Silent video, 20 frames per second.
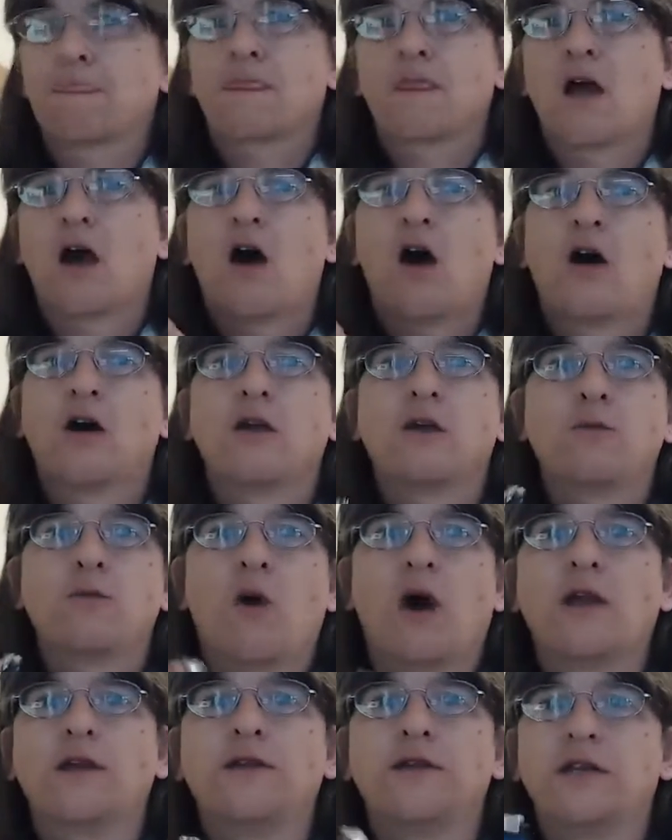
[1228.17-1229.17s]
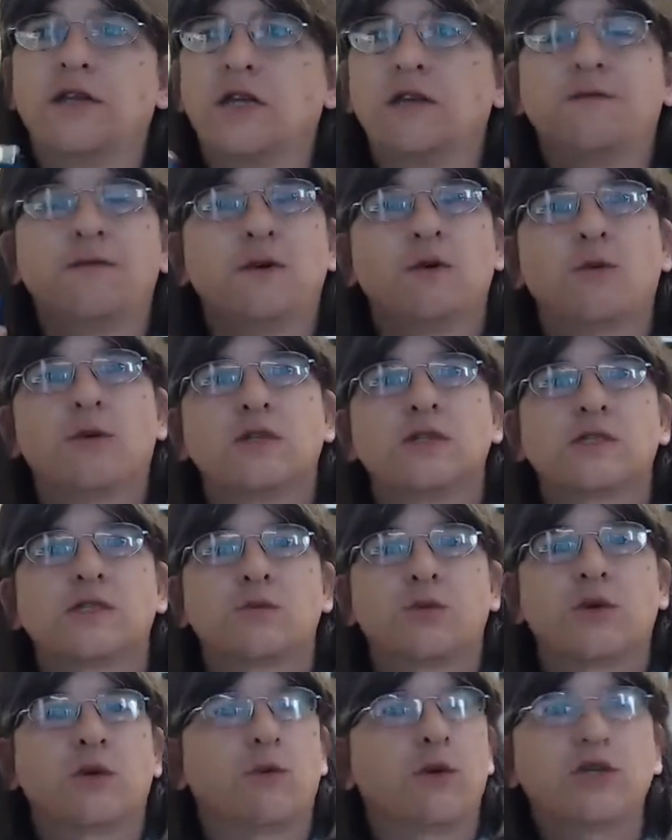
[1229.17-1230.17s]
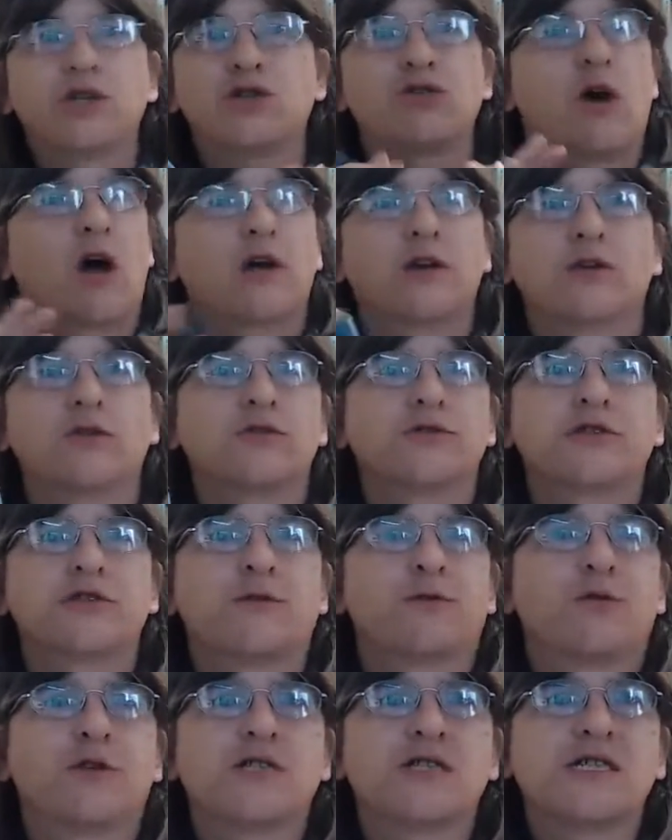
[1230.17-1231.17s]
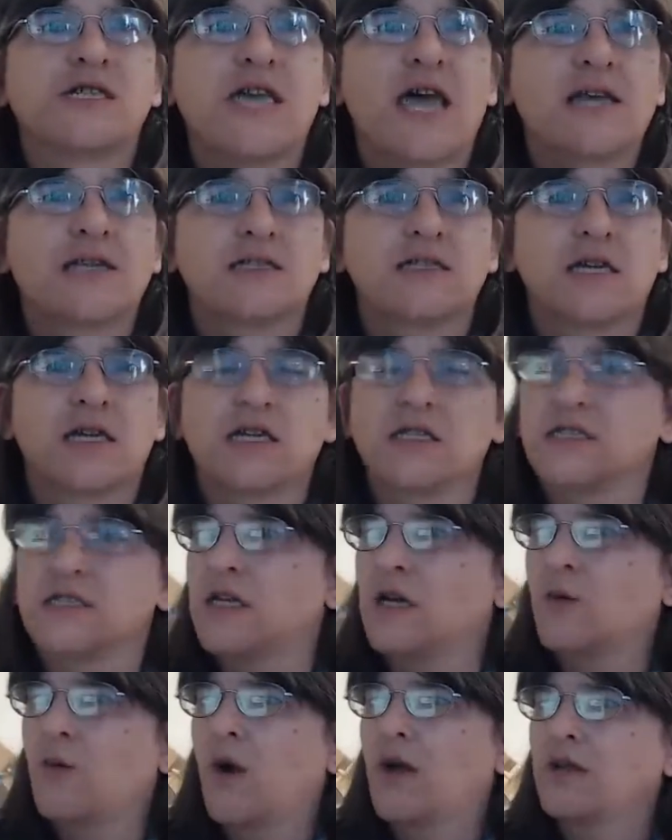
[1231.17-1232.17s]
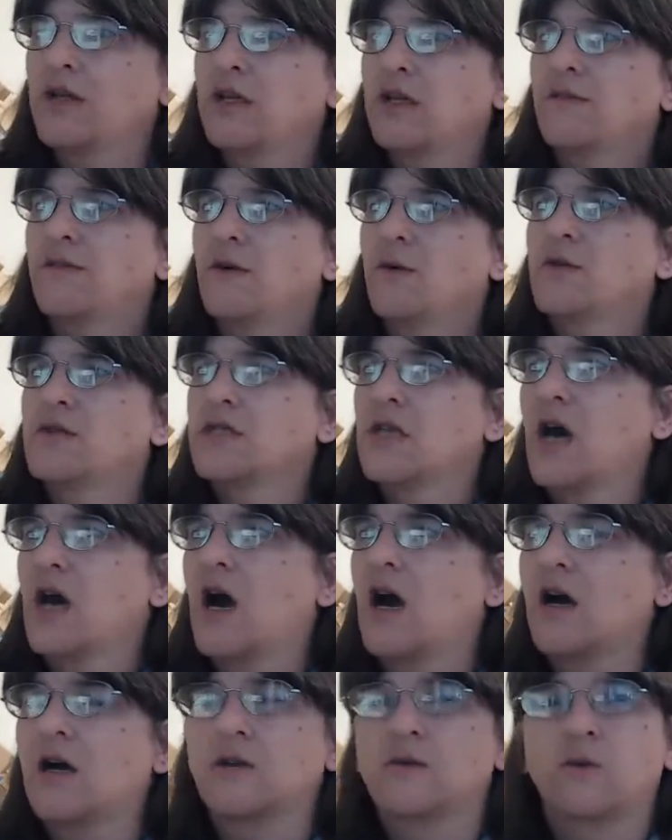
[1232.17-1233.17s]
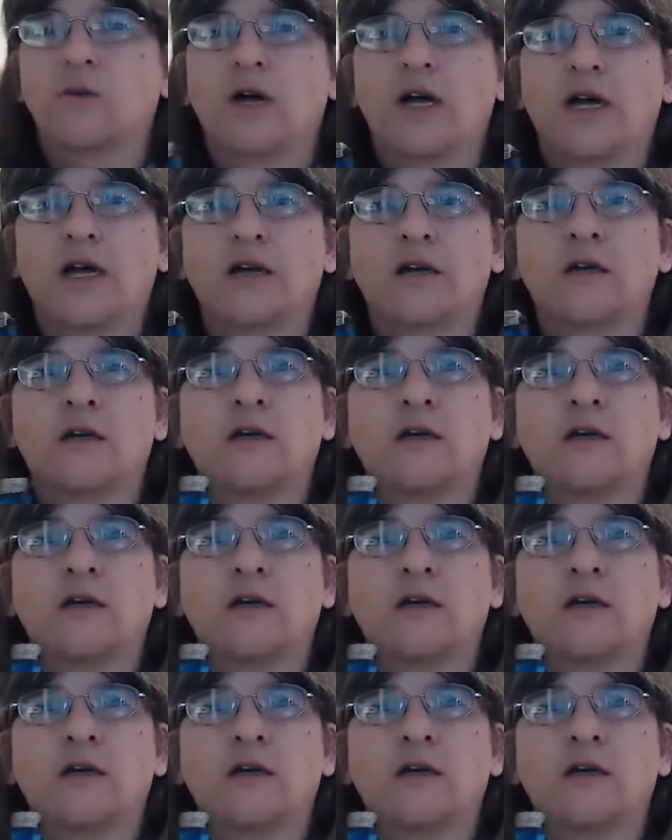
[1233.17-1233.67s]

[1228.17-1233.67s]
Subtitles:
I wondered if it was, we tried all different settings, and I wondered if it was the hardware.